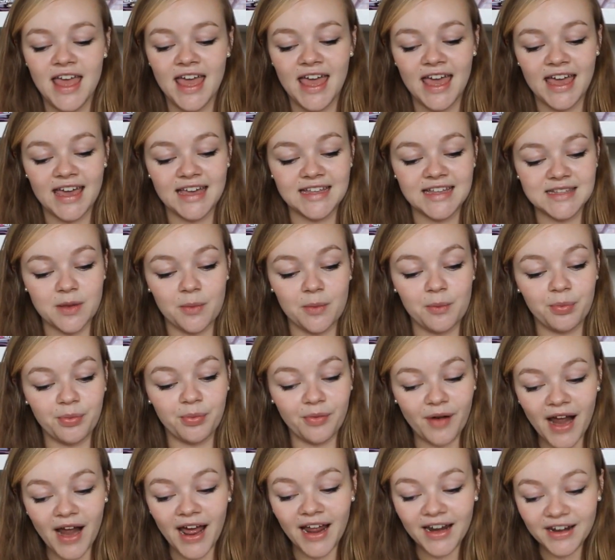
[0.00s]
It's
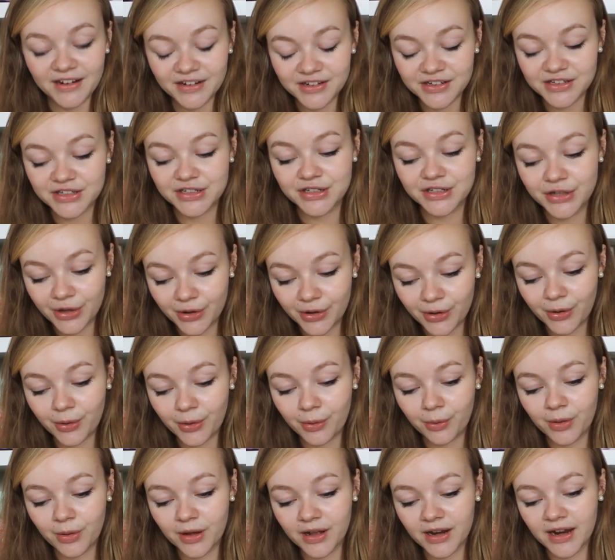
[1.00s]
brand
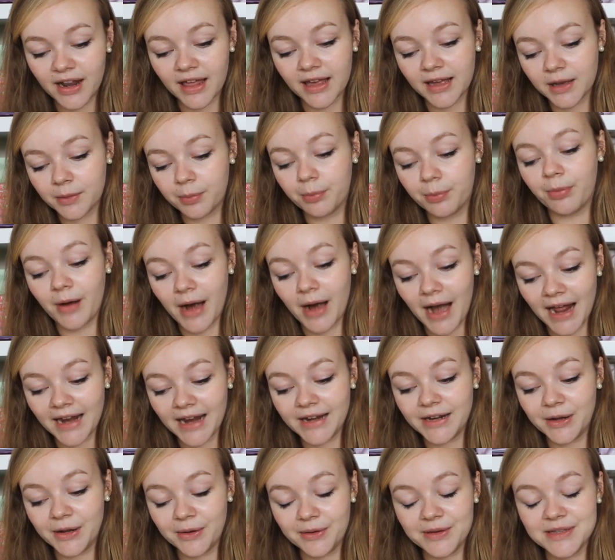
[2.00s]
new, like
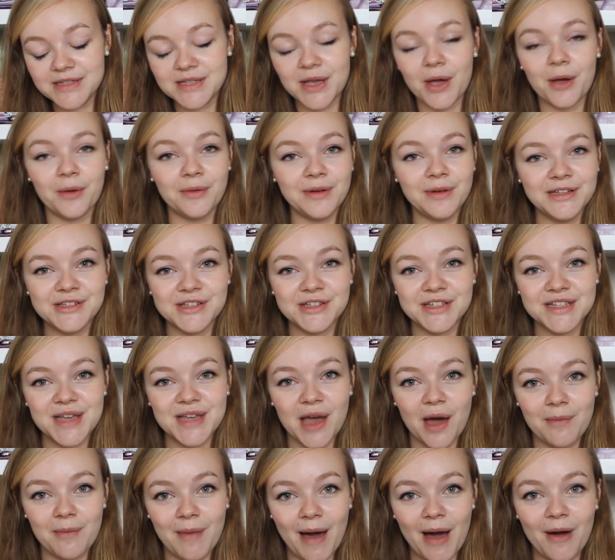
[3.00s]
brand new. It's only just
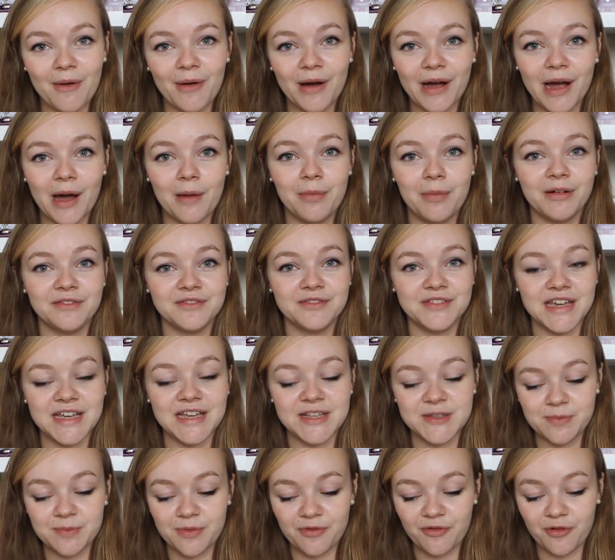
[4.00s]
come out a couple of
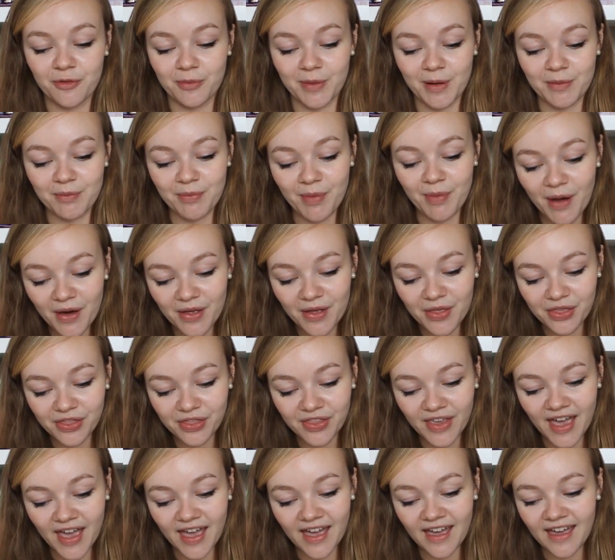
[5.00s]
days before my
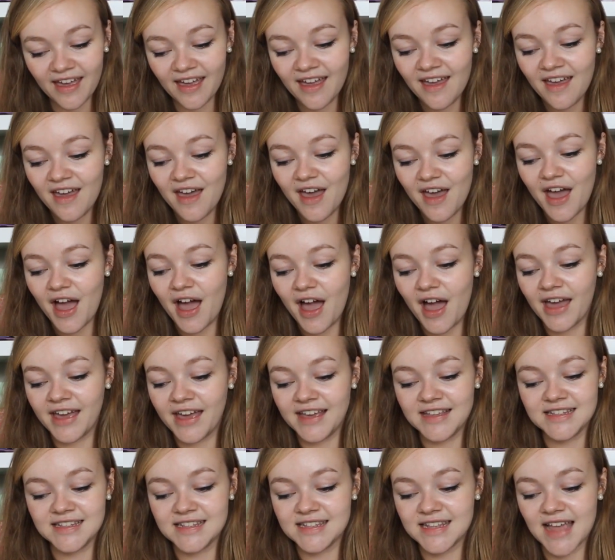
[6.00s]
birthday.
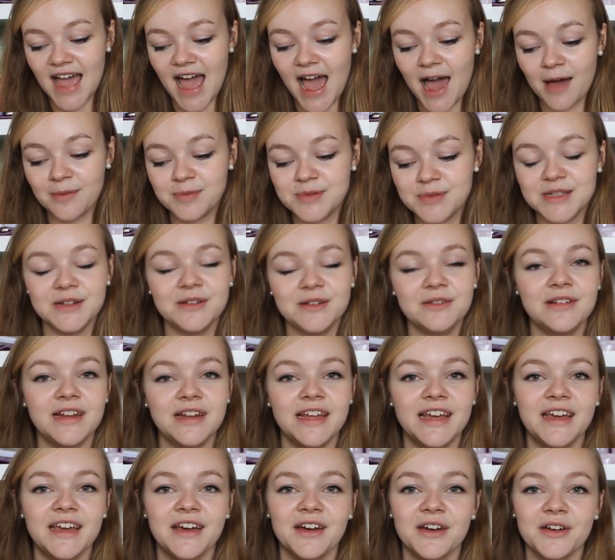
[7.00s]
It's
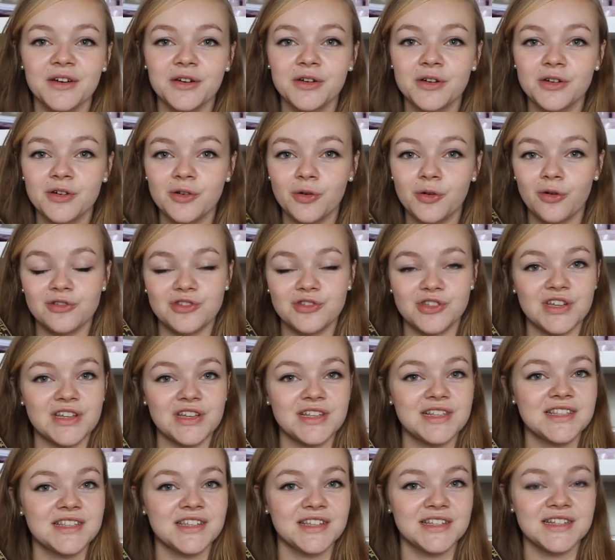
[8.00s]
absolutely
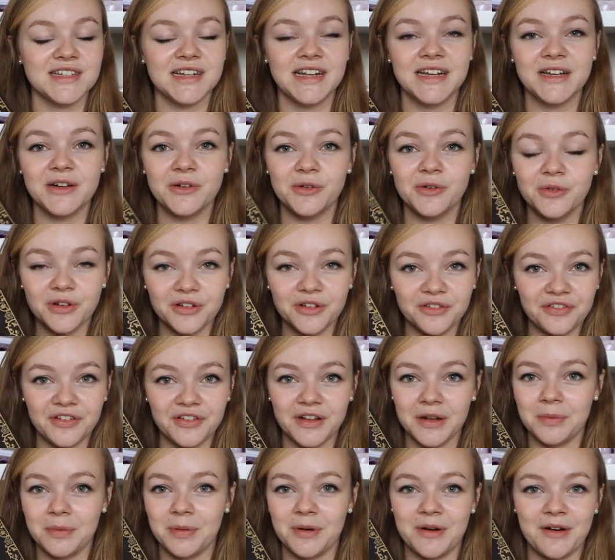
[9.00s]
gorgeous, just like all of
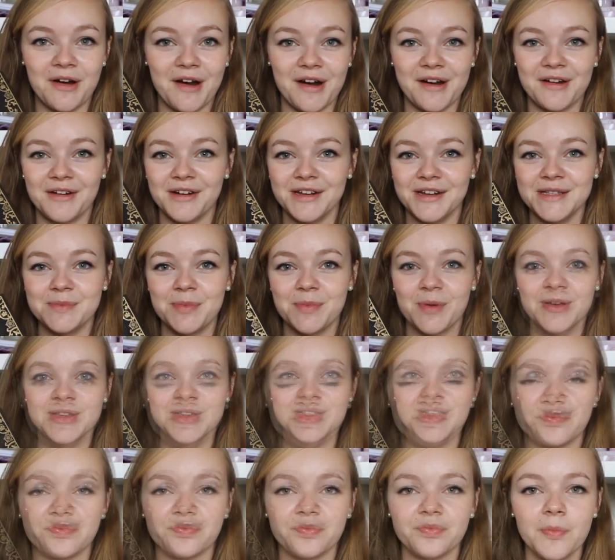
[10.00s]
Philippa Gregory's books
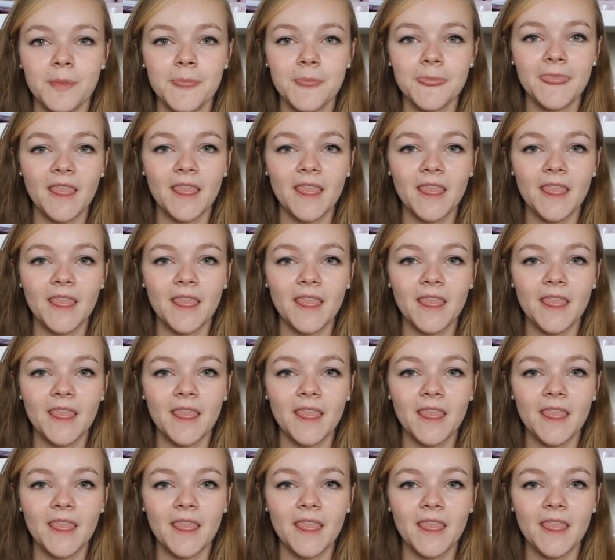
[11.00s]
are.